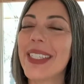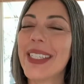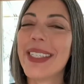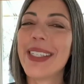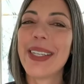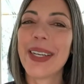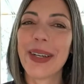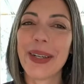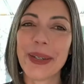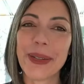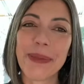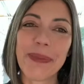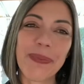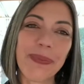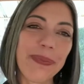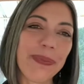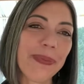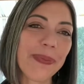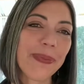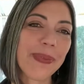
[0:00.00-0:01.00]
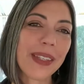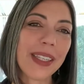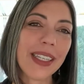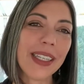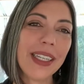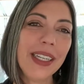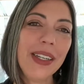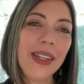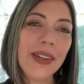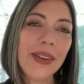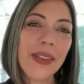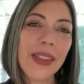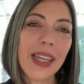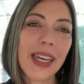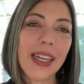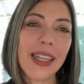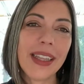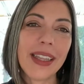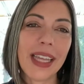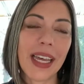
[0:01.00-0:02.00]
So you know,
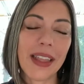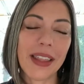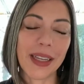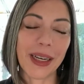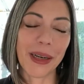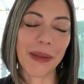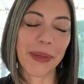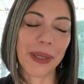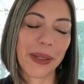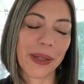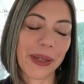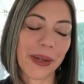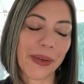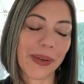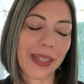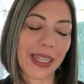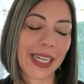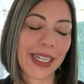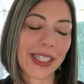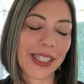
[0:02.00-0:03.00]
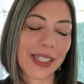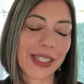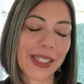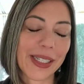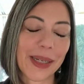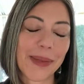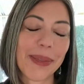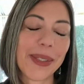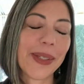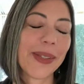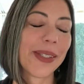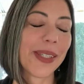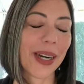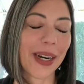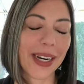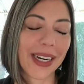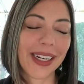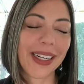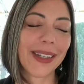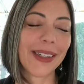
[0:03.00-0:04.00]
that therapeutic relationship. So
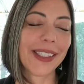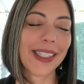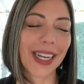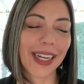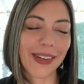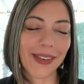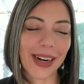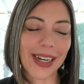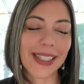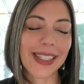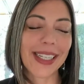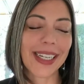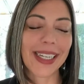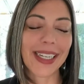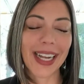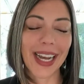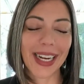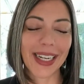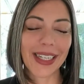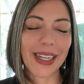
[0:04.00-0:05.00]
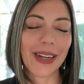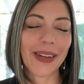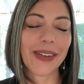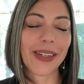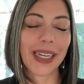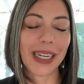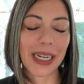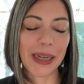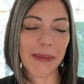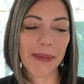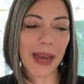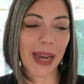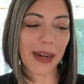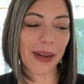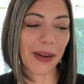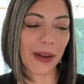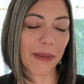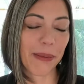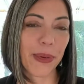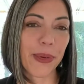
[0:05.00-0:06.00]
sorry, digressing, I know, getting back
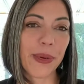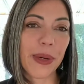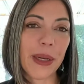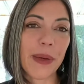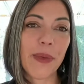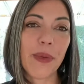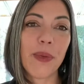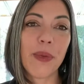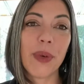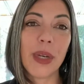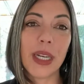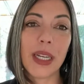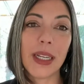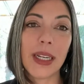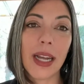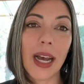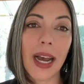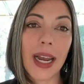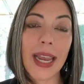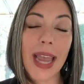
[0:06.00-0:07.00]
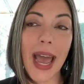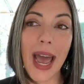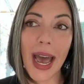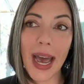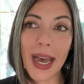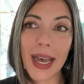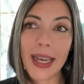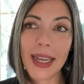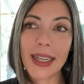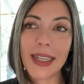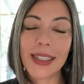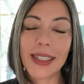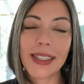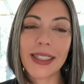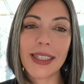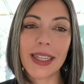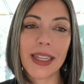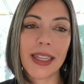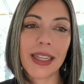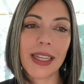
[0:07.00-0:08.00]
on point. When I add
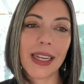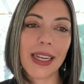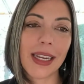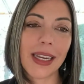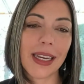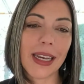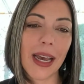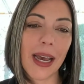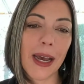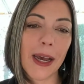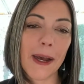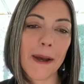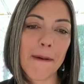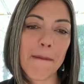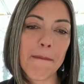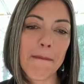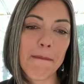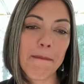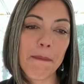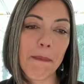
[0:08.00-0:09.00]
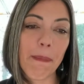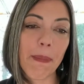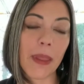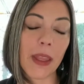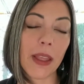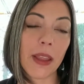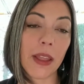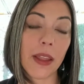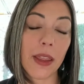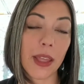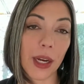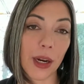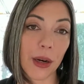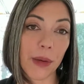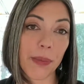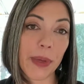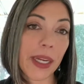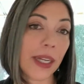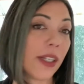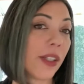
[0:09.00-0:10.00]
the
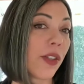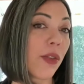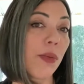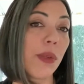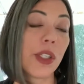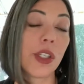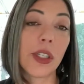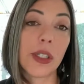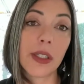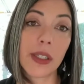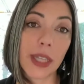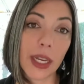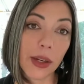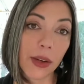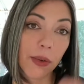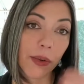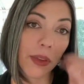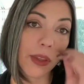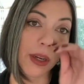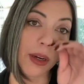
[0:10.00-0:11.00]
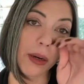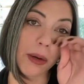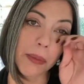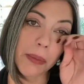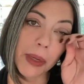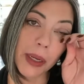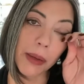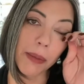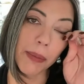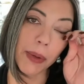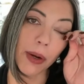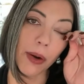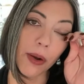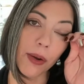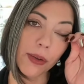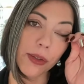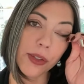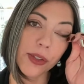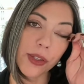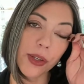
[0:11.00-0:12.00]
therapies, which is psychotherapy, but
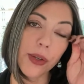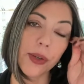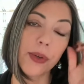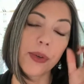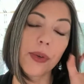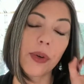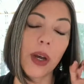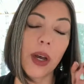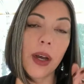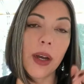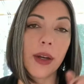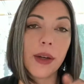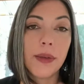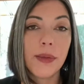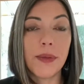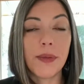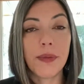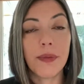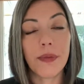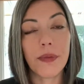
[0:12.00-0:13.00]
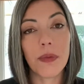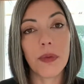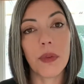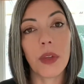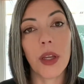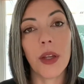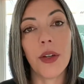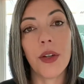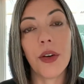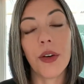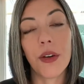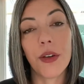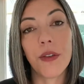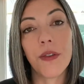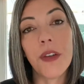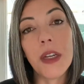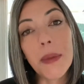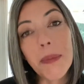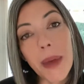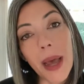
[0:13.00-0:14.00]
also a
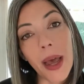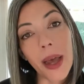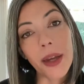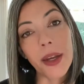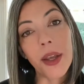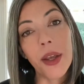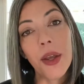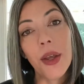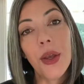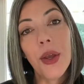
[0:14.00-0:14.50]
neurofeedback